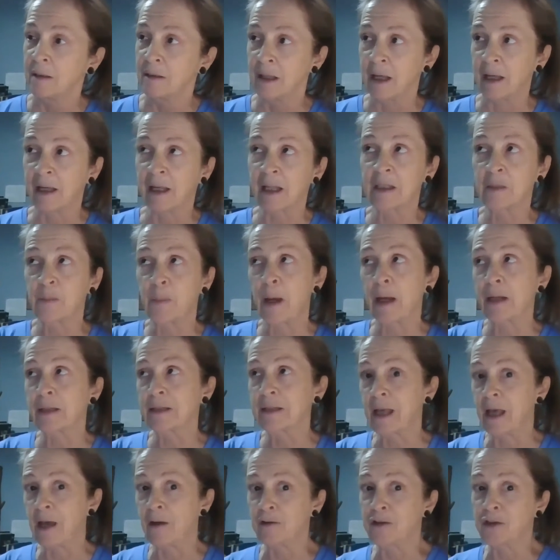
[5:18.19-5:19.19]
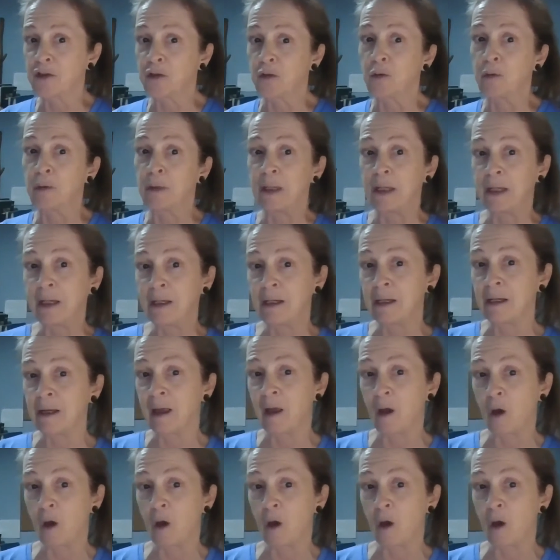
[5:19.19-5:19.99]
That gets back down to eating